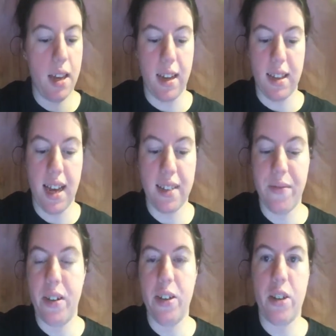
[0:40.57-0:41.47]
I got
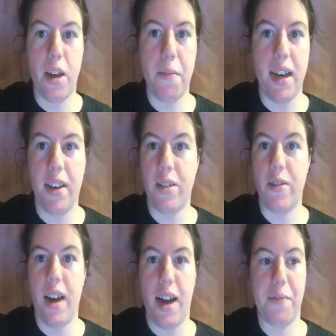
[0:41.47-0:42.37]
that to finish up. I
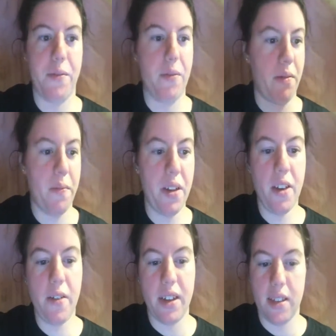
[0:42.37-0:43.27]
also have to film a
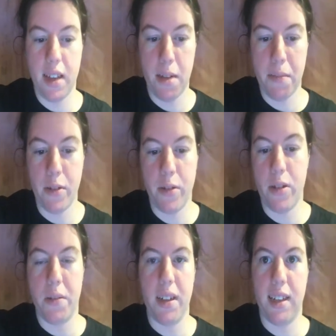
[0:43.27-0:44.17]
video, get that up on YouTube,